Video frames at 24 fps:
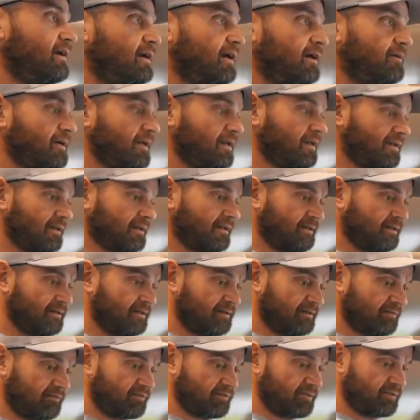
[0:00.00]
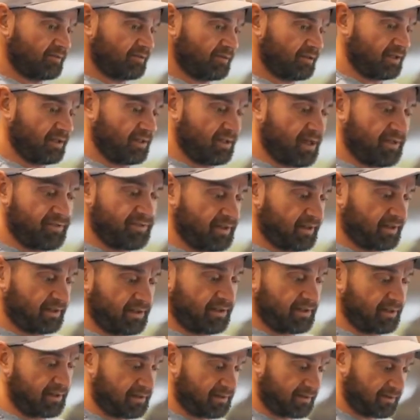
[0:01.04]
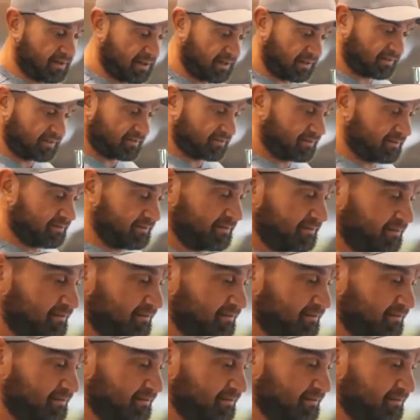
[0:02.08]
I mean, there's really nothing in here that's